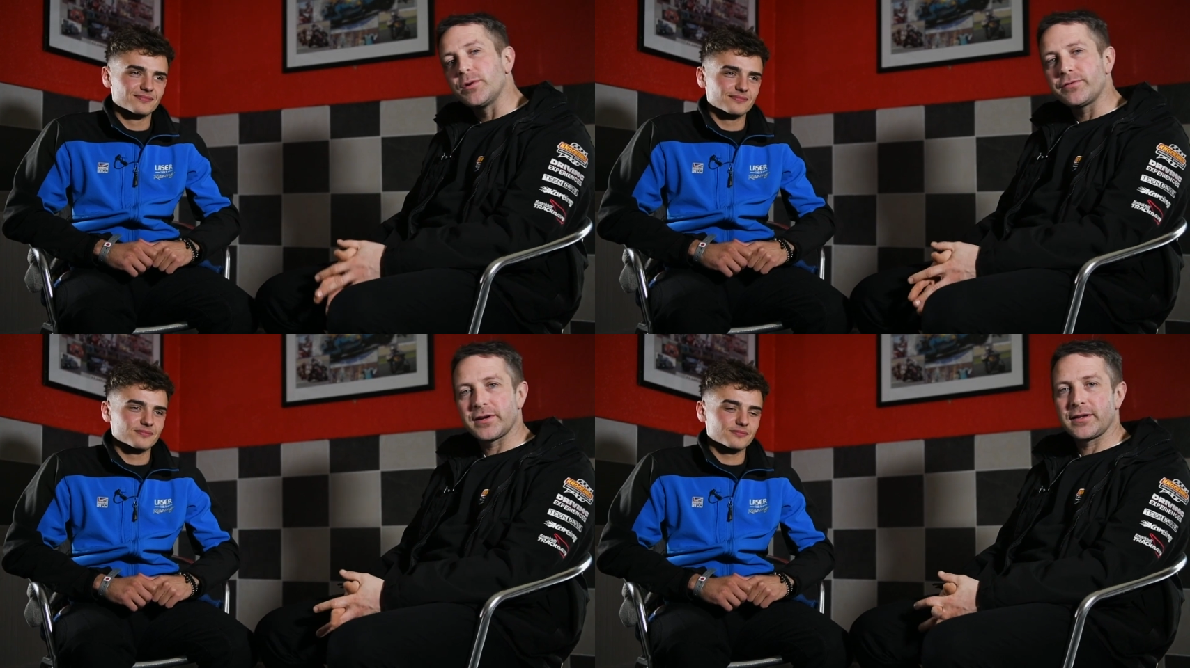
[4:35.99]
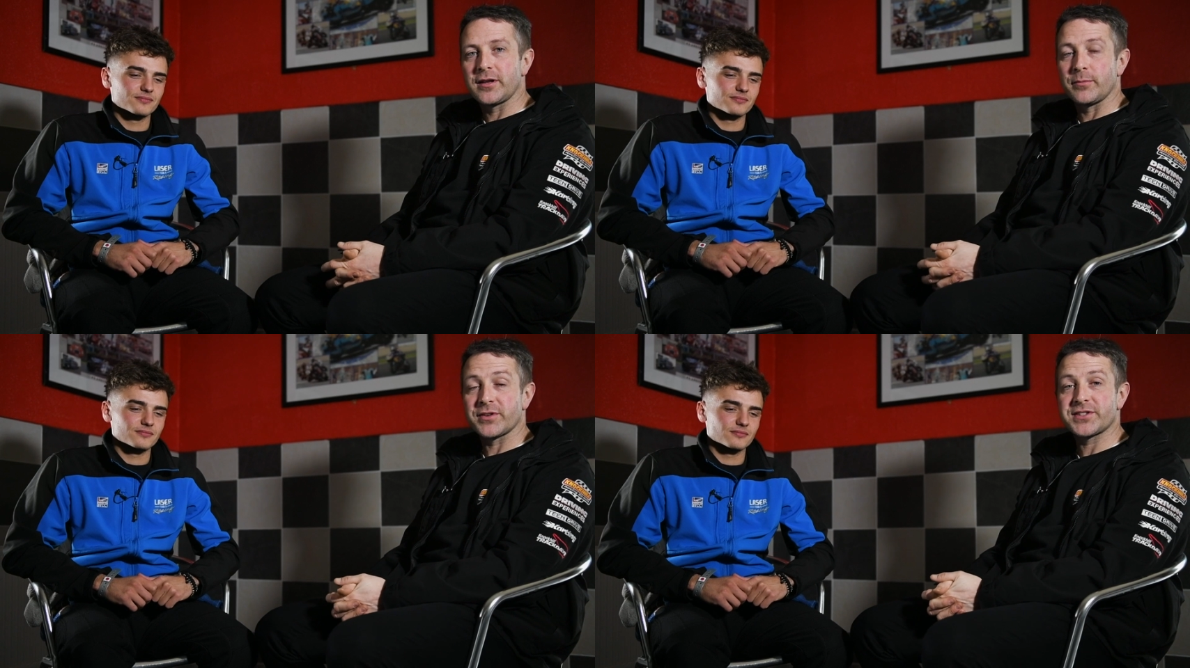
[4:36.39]
Speaker 1: Moffat in the
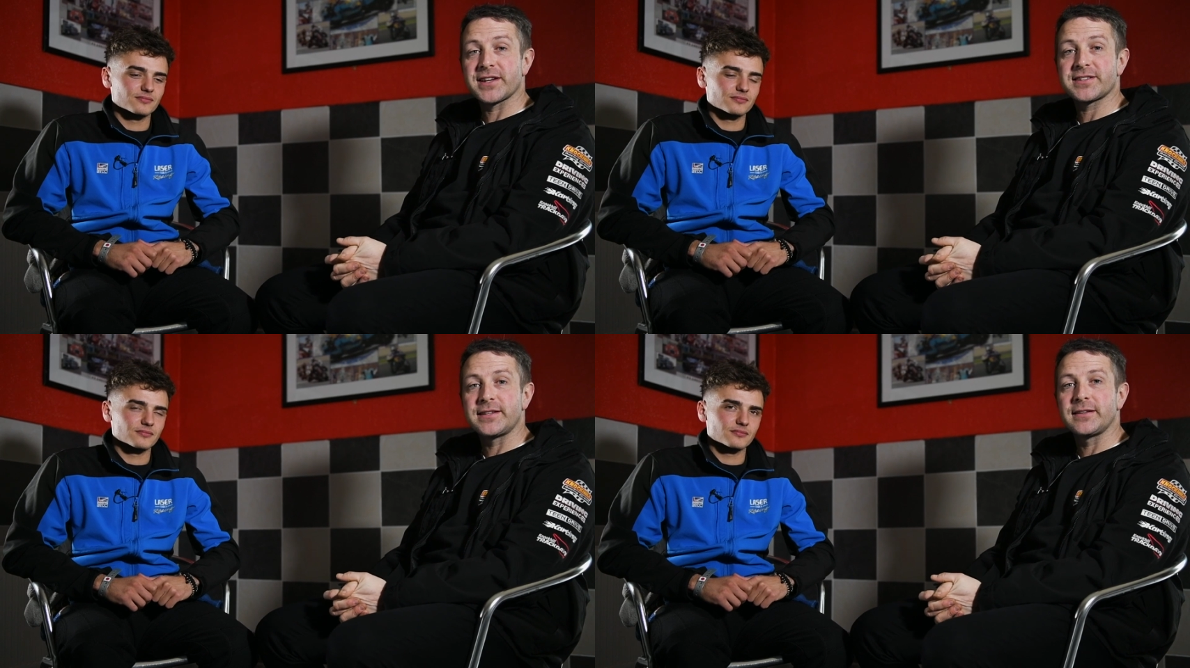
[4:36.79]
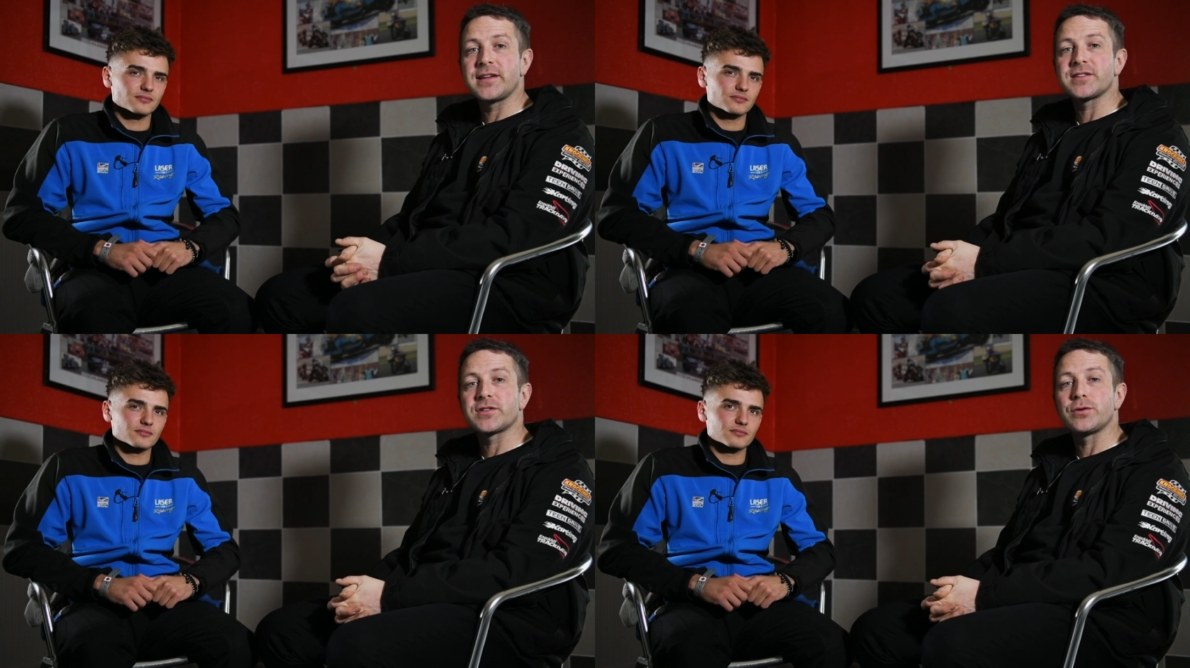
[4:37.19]
number 16
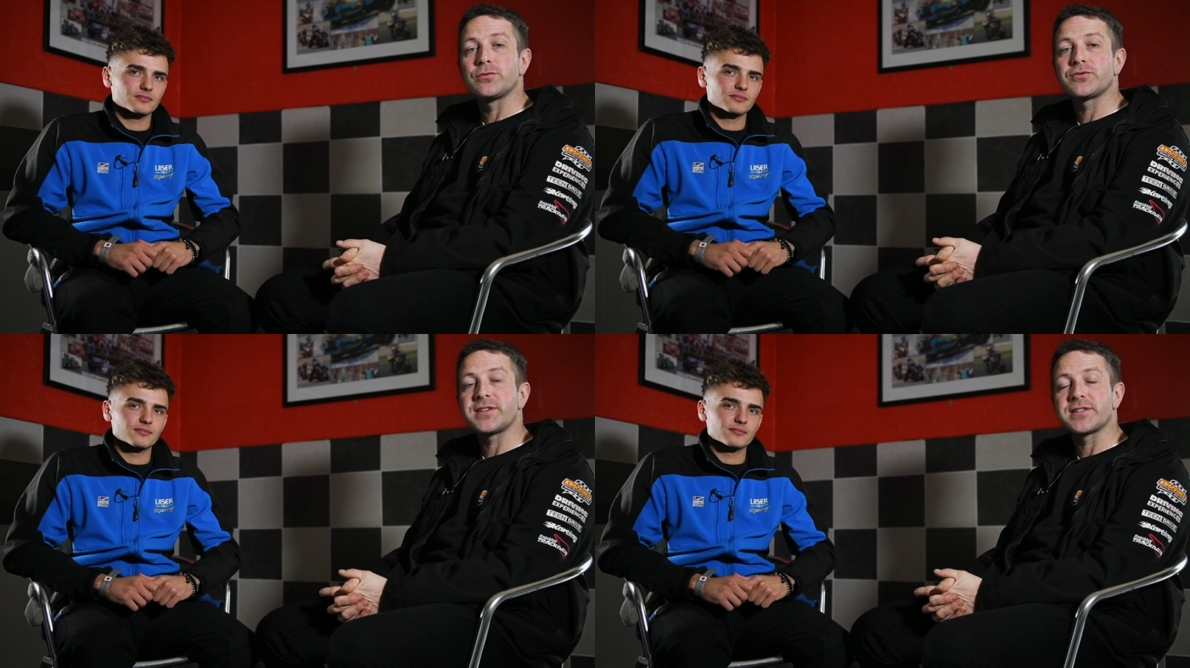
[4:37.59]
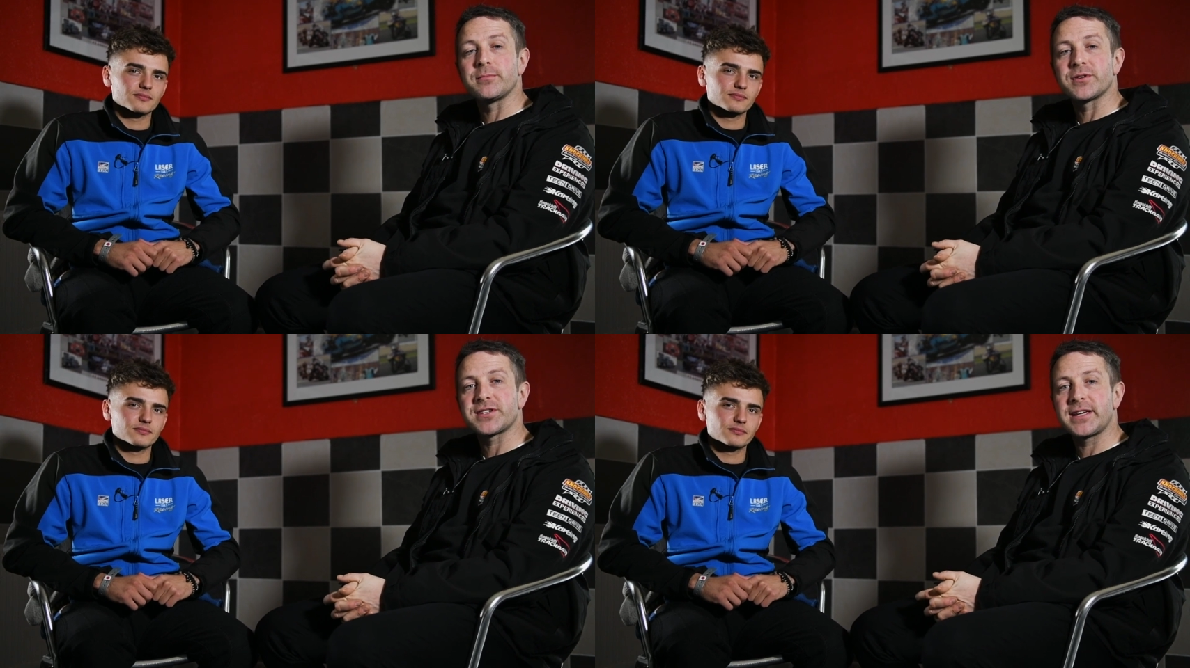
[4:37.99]
Laser Tools Racing
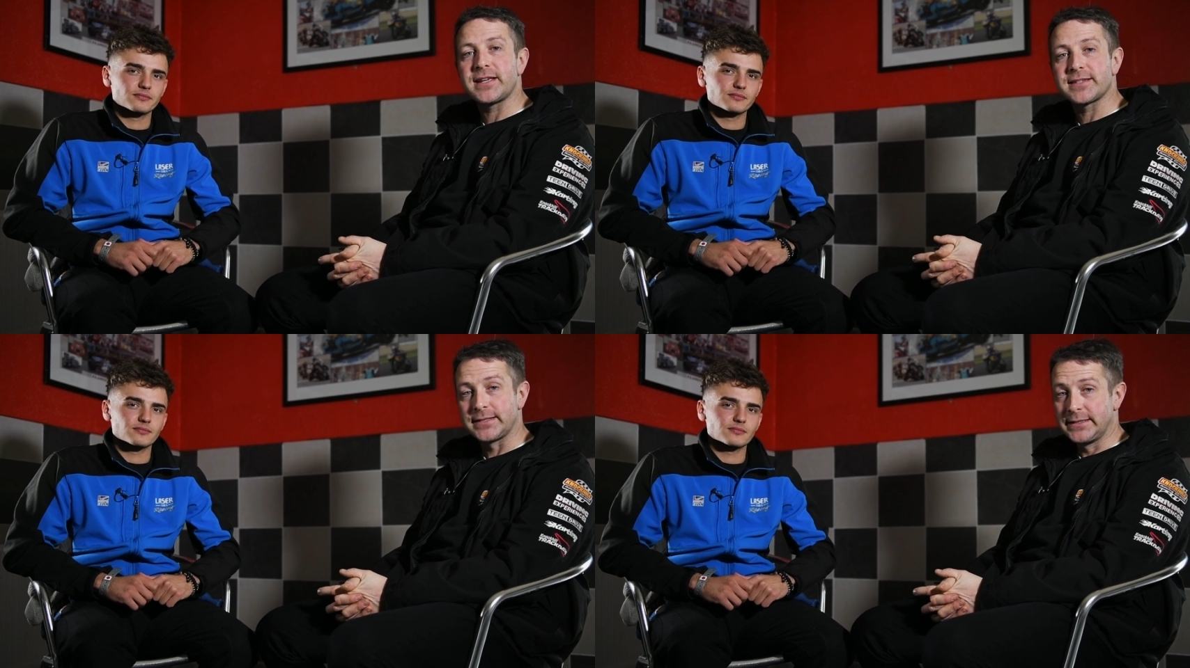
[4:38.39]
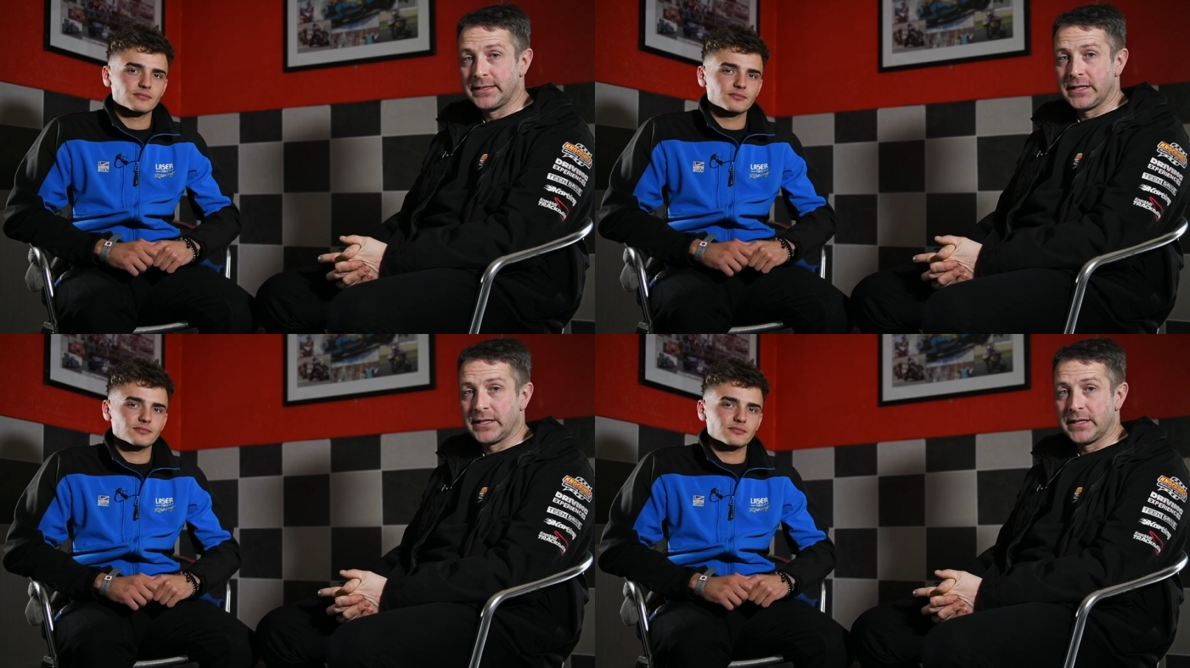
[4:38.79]
Mercedes.